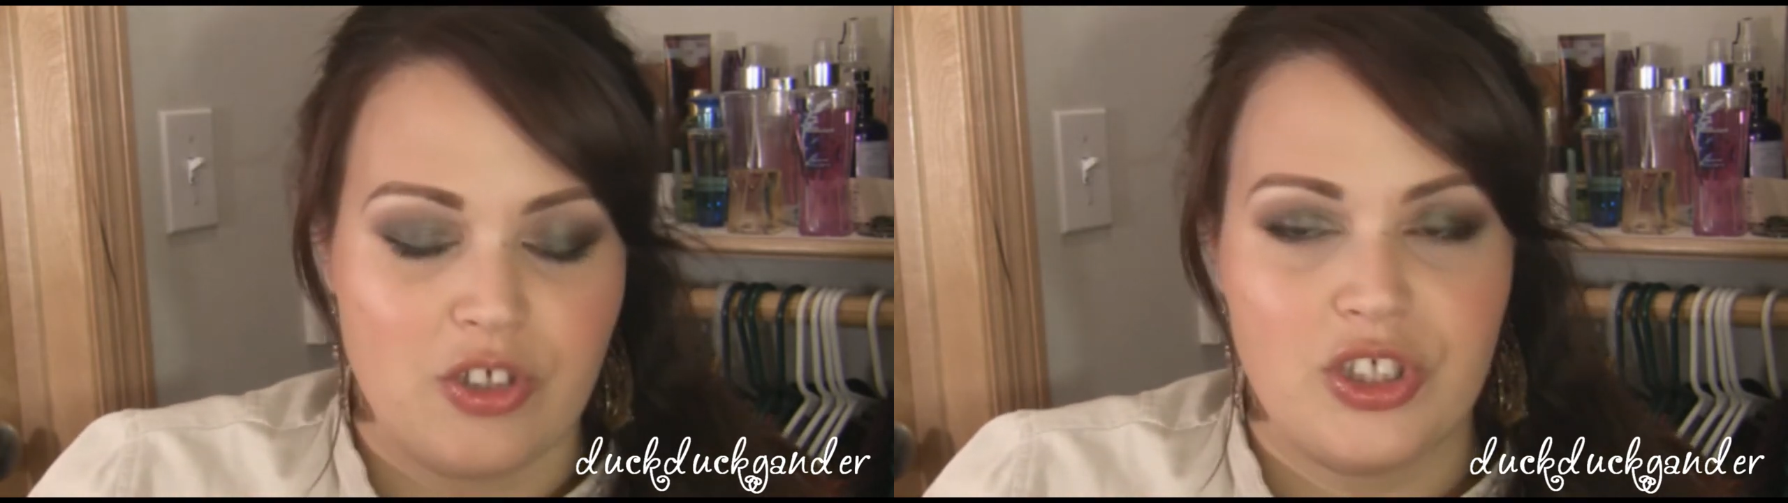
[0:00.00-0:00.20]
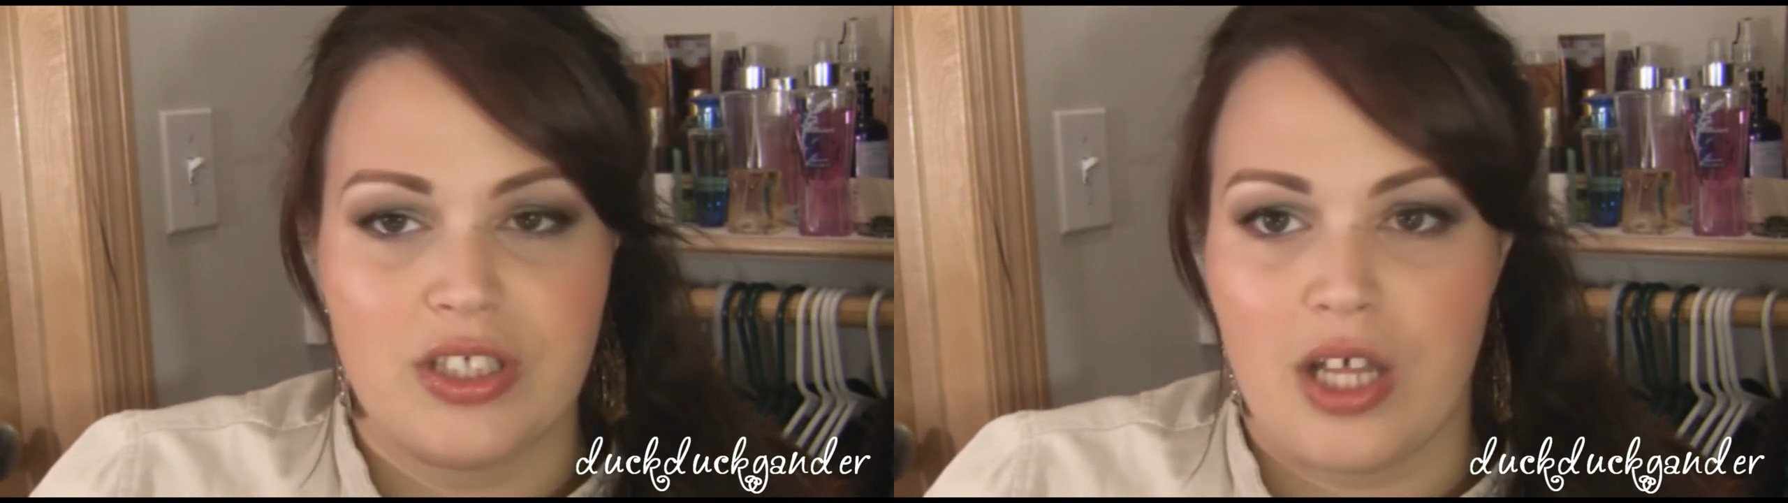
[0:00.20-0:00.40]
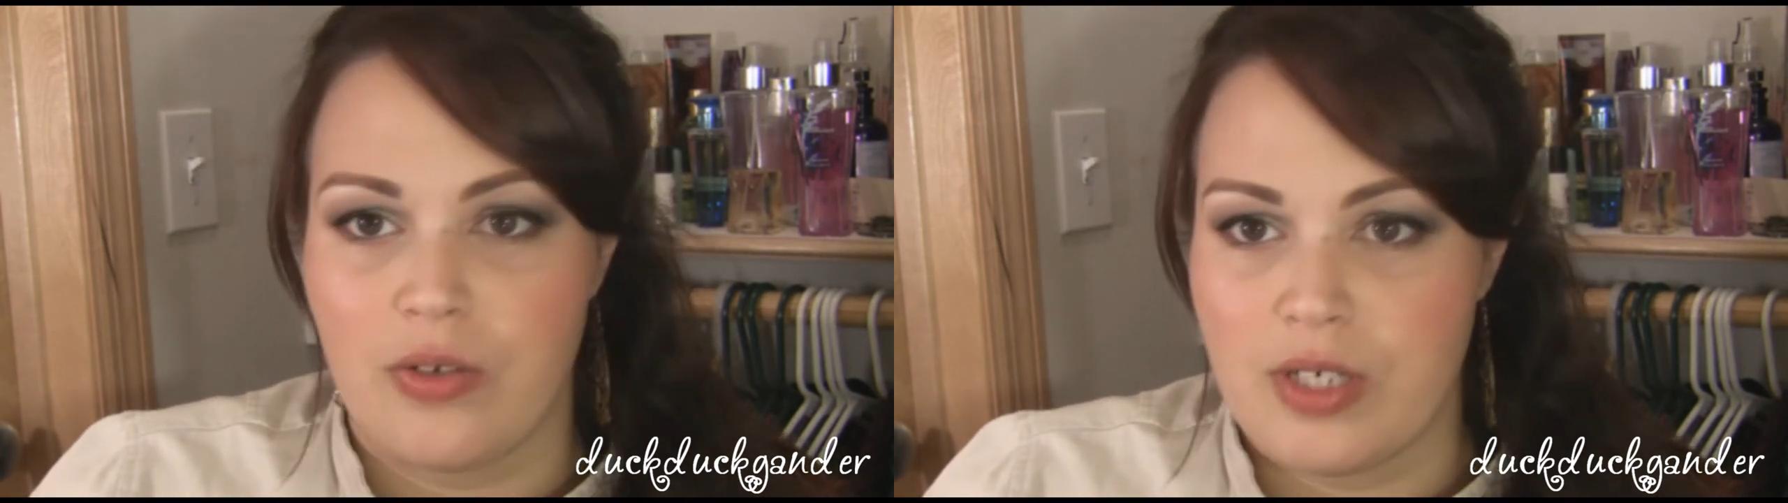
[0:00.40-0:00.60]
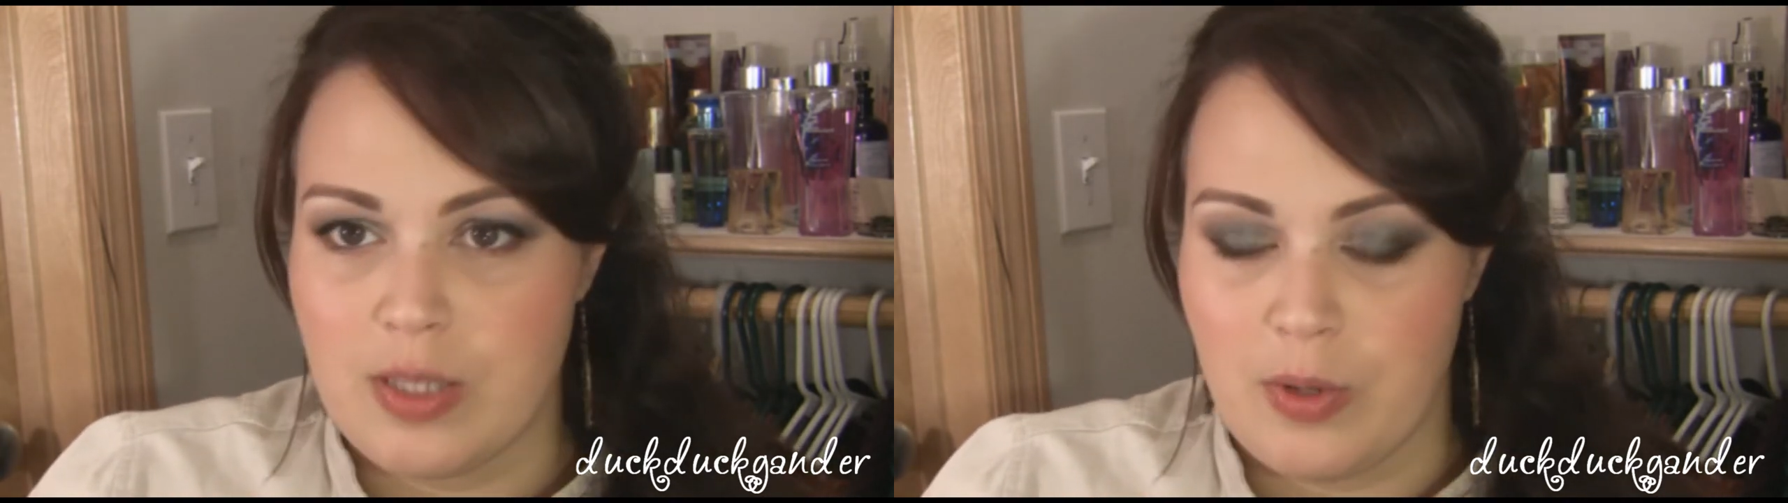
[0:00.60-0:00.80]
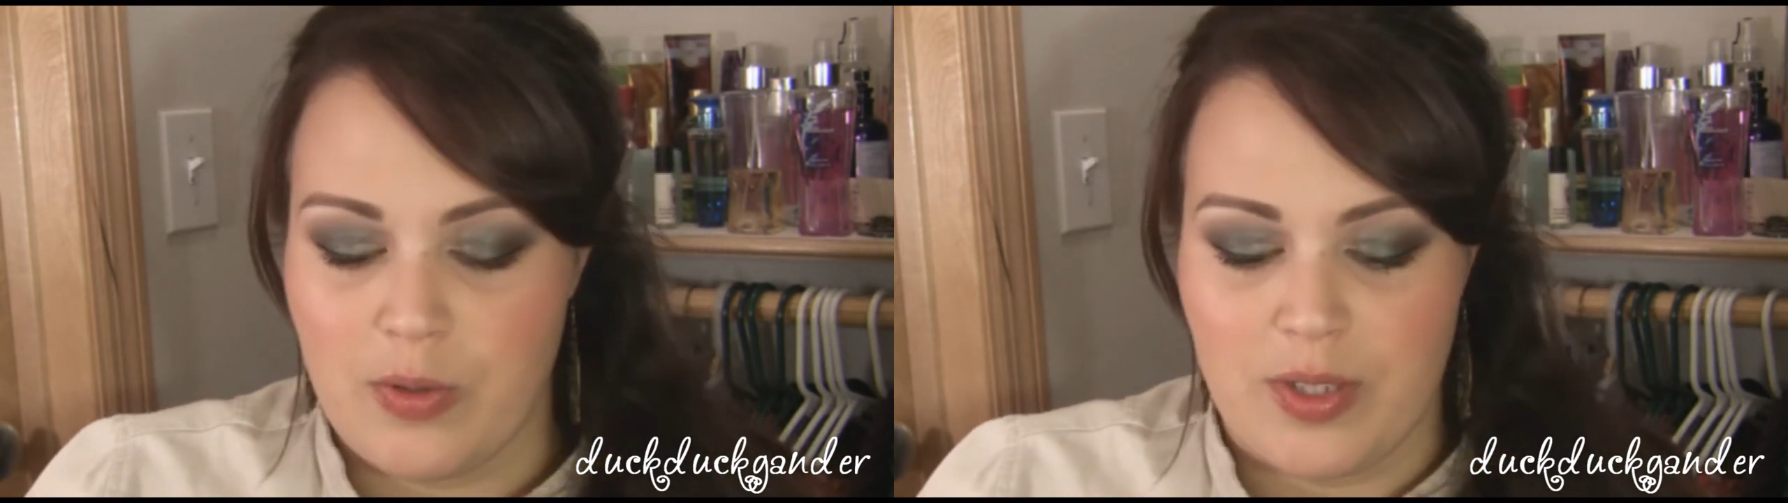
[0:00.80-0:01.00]
She
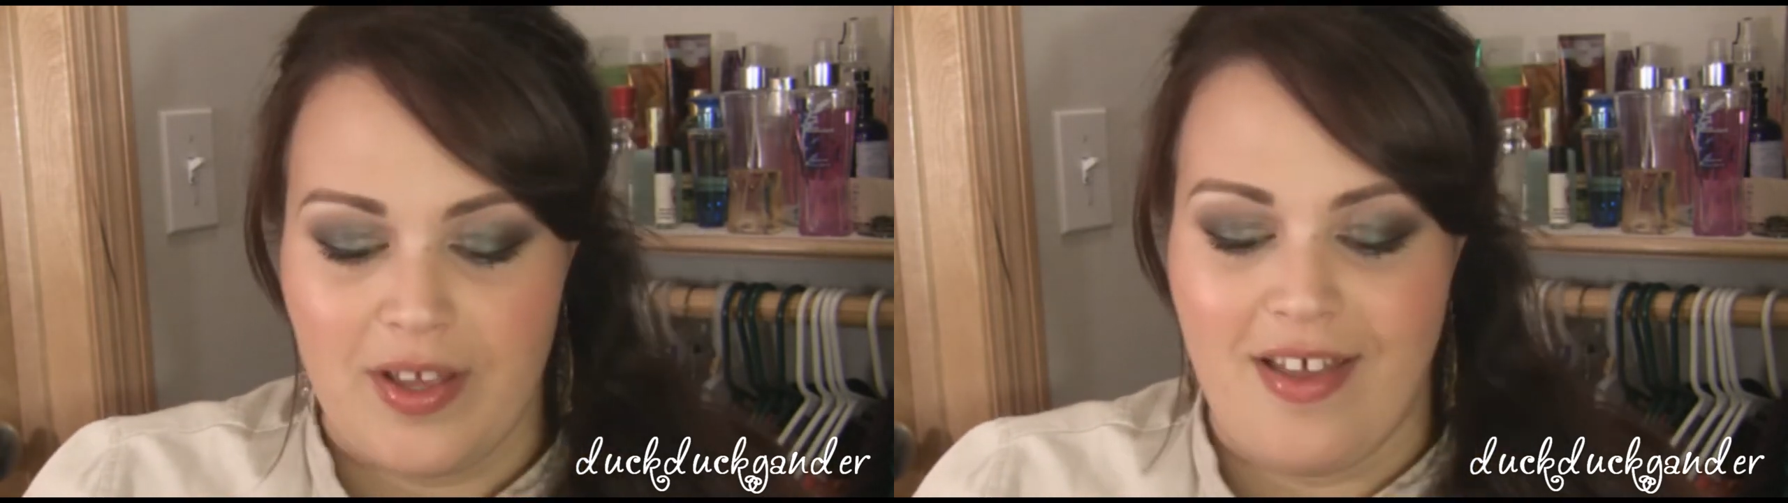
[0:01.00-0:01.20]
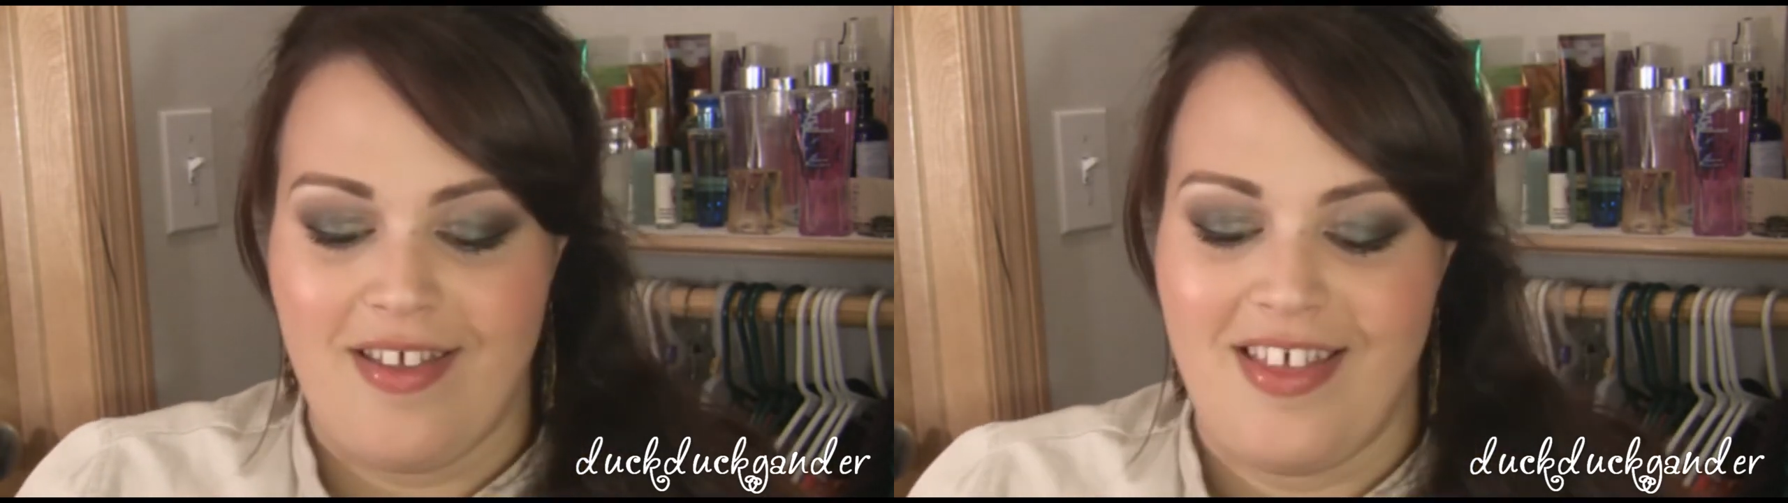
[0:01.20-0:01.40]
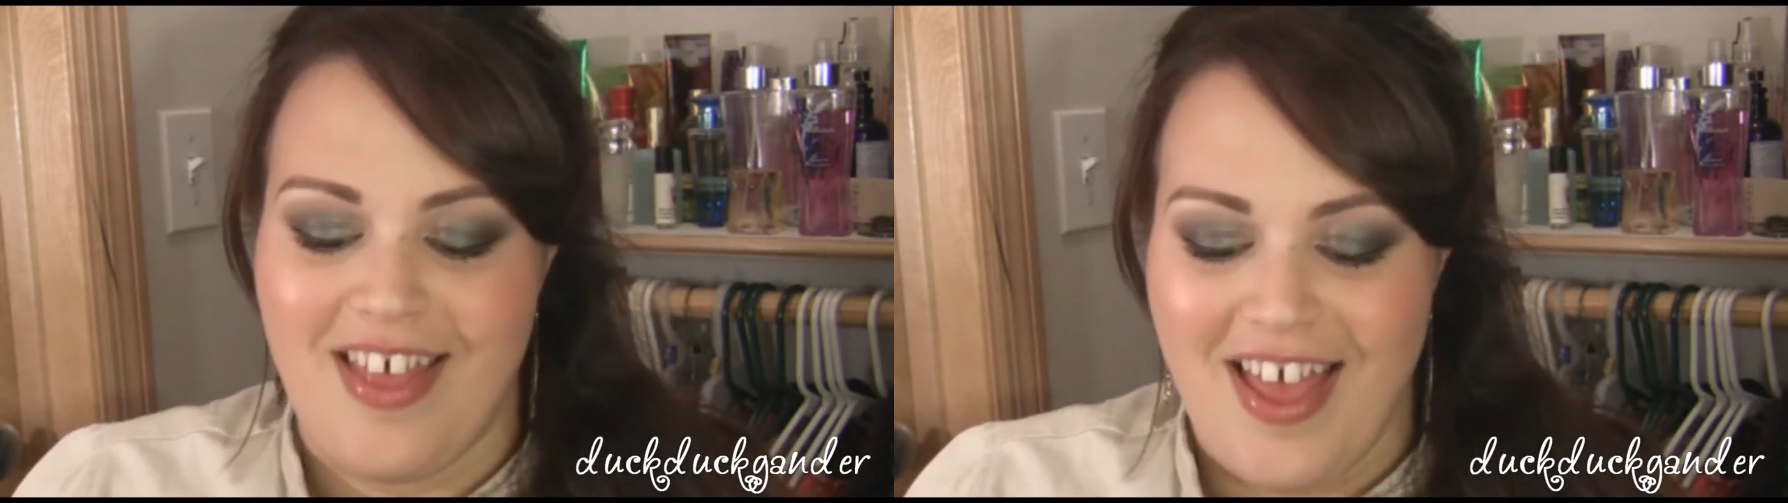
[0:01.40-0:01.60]
tolerates bows.